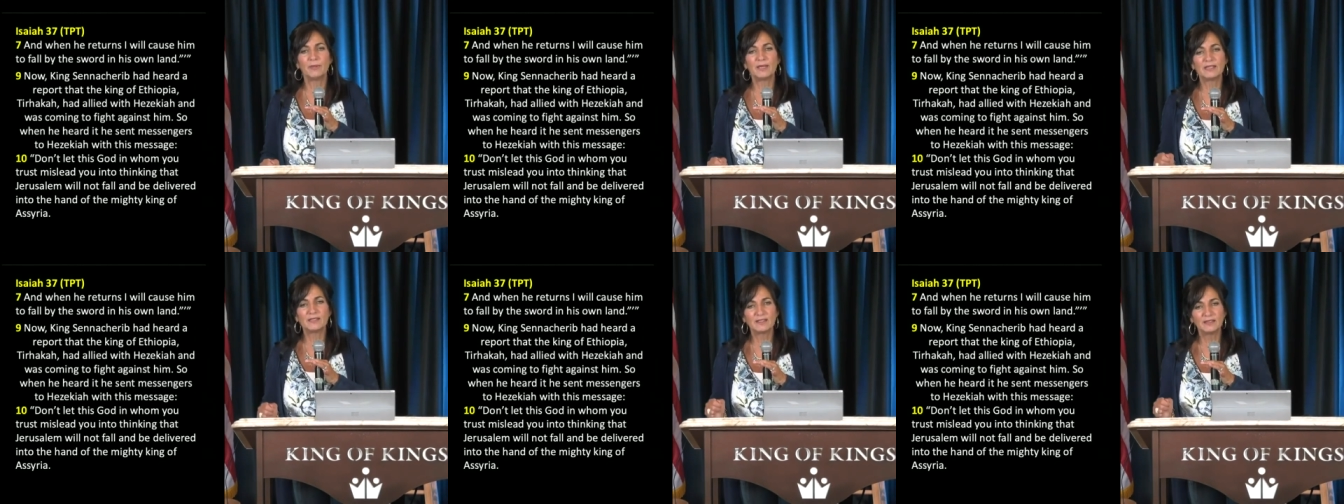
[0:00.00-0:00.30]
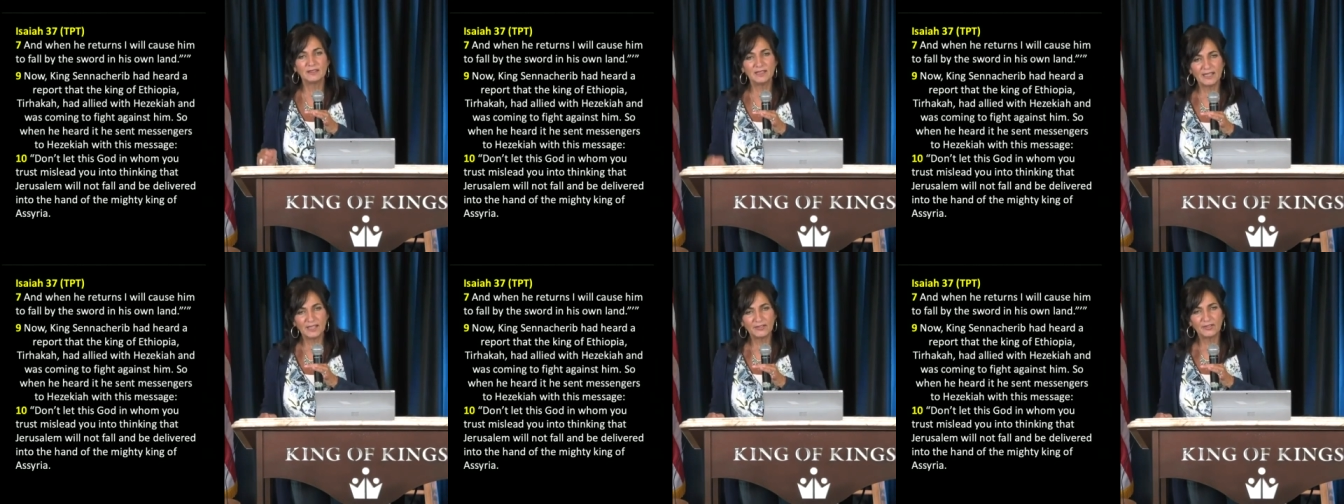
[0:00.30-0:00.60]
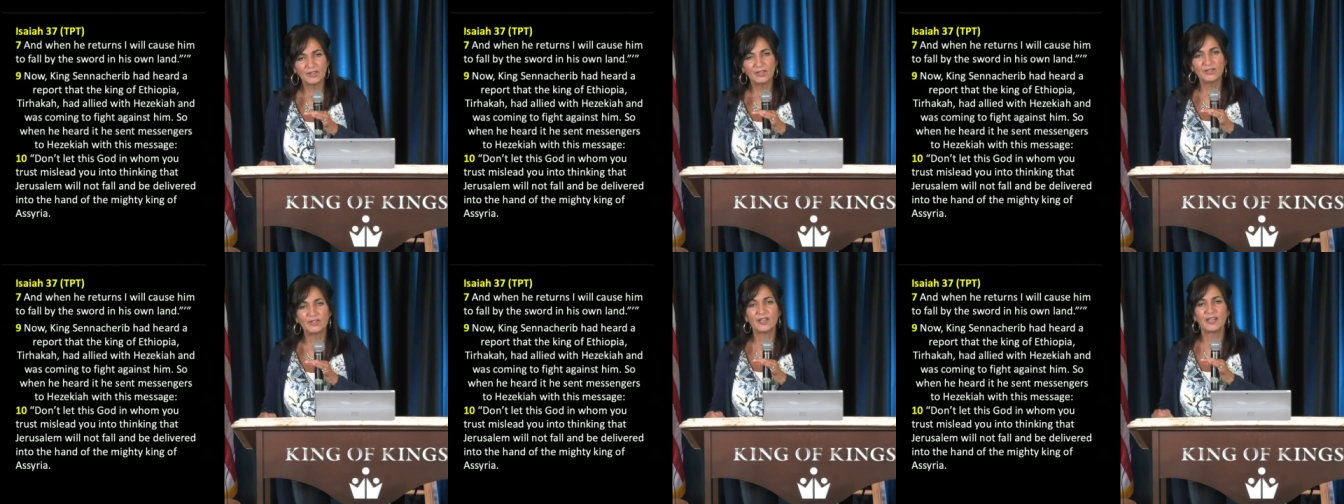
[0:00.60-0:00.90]
and be
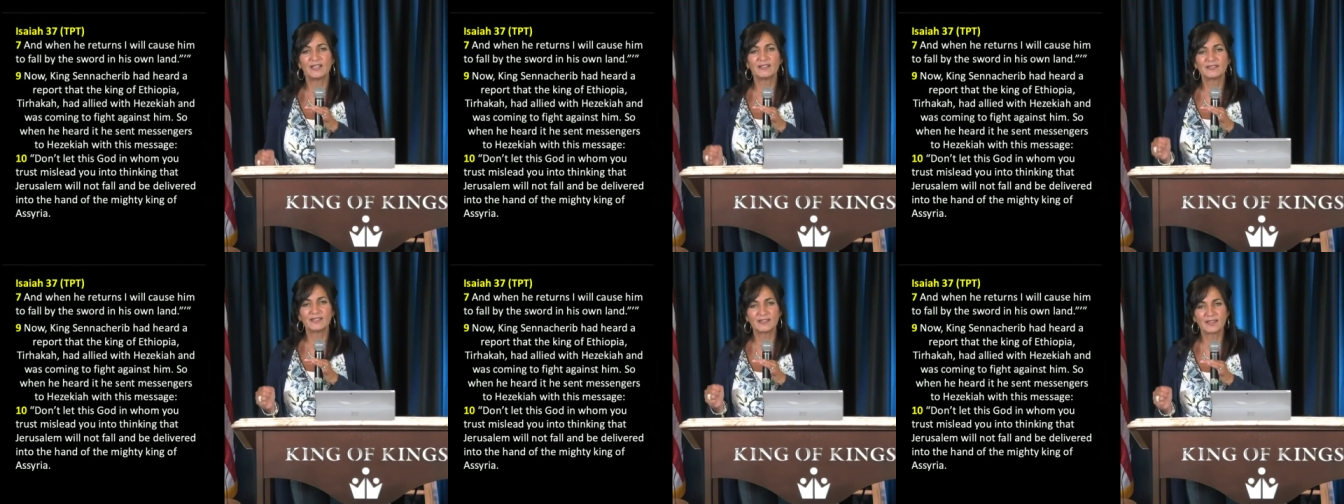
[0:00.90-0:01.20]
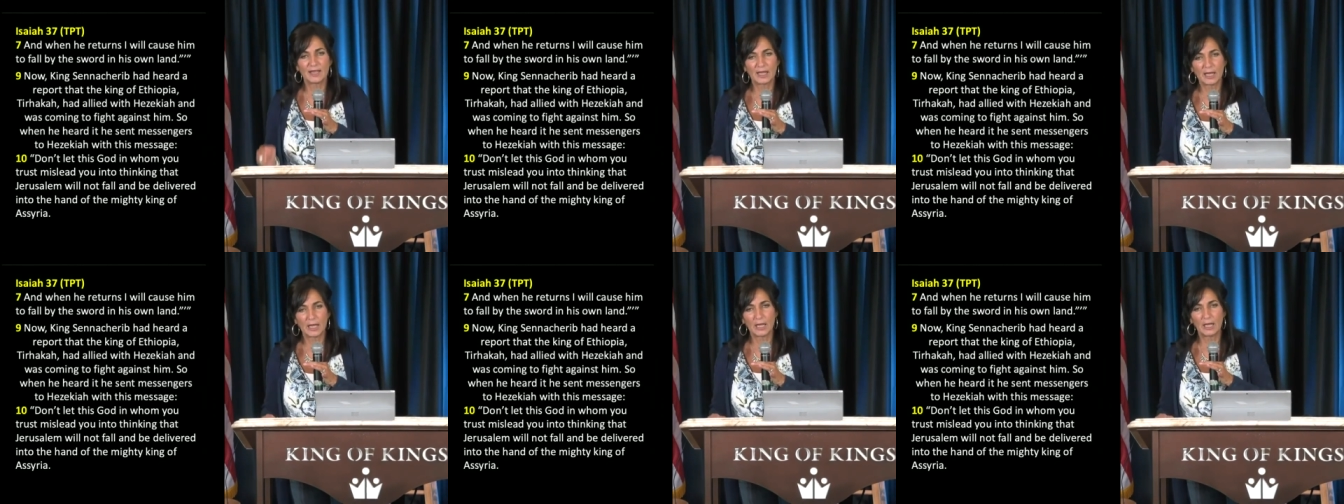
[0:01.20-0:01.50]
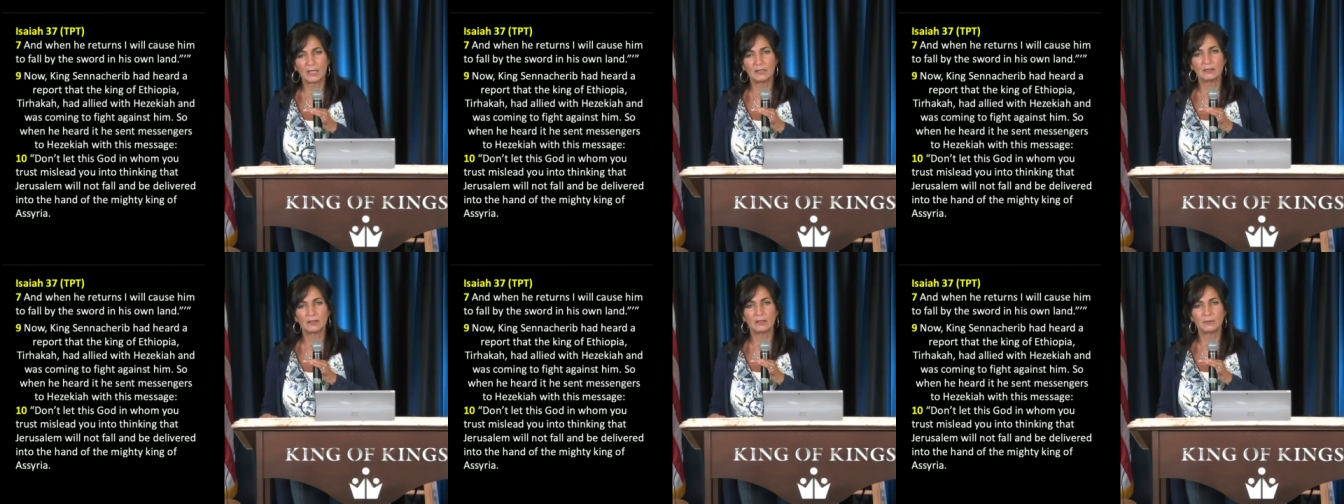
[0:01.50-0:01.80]
delivered into the
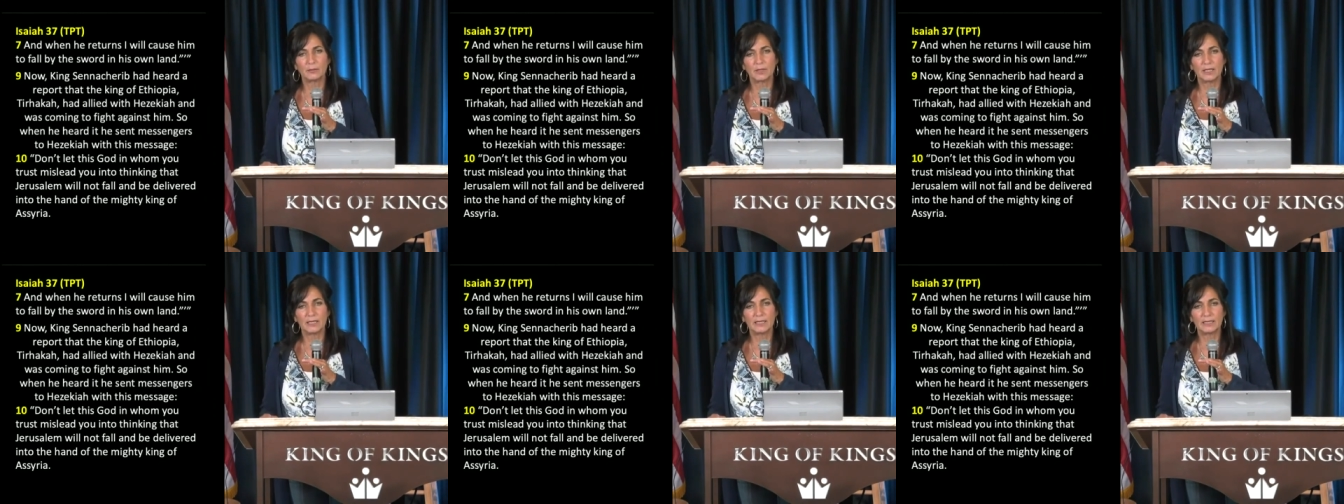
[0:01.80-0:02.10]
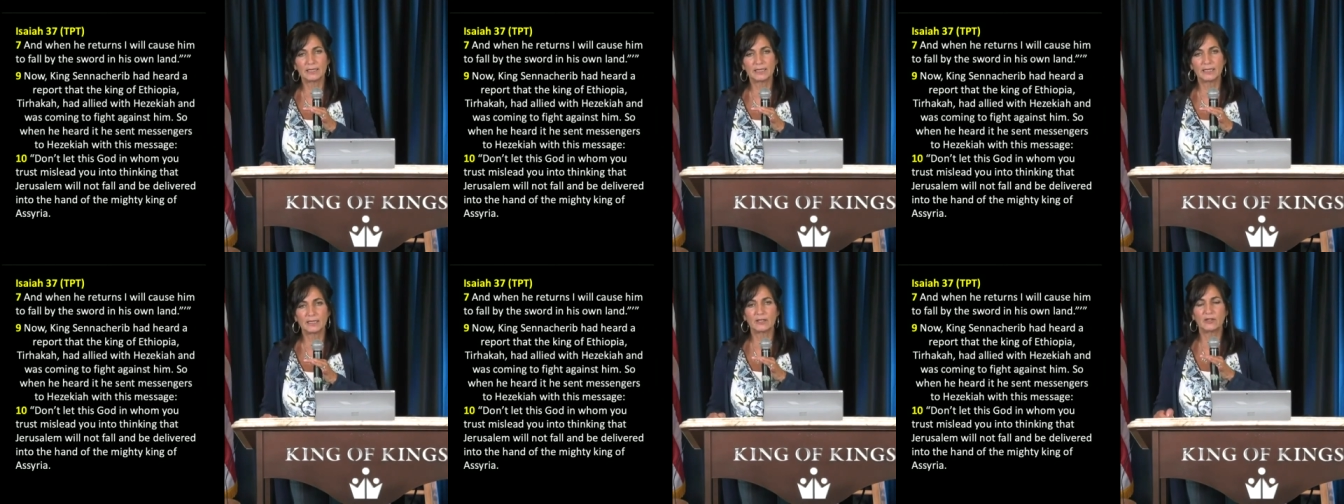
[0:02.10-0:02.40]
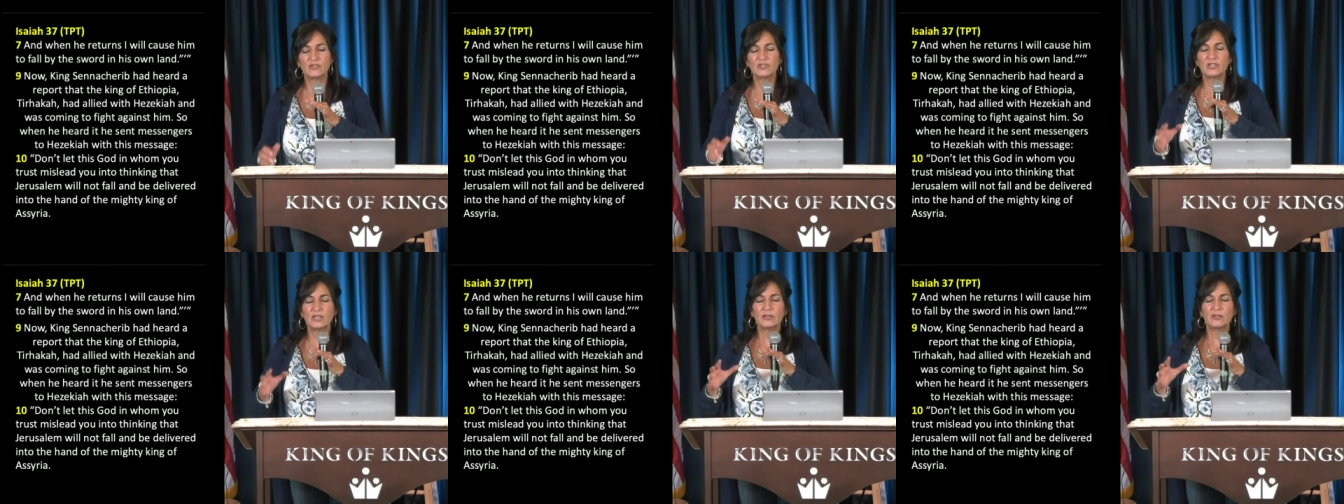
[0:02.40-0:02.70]
hand of the mighty king.